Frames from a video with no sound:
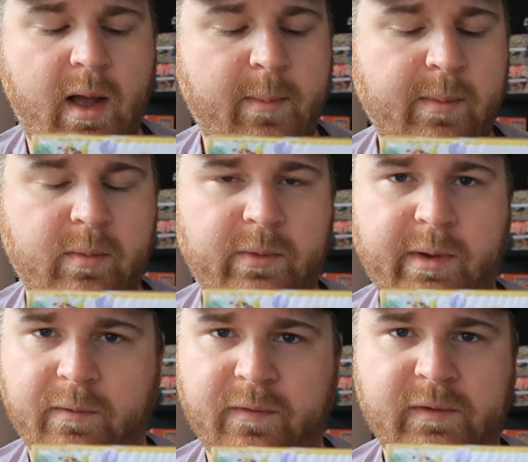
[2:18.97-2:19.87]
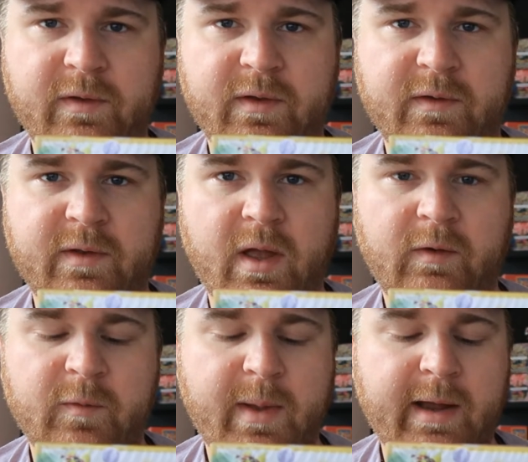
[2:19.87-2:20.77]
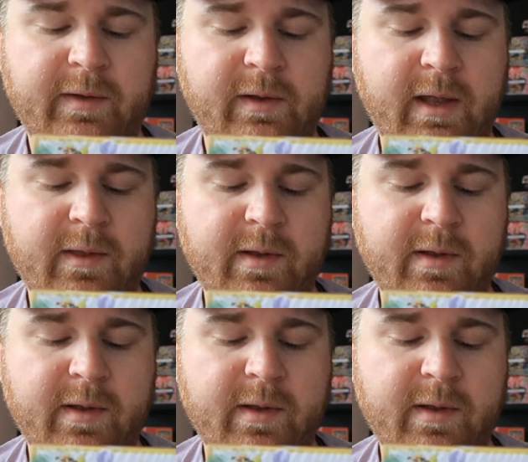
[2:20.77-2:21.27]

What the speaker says: I remember when they were $50, $60 back in the day.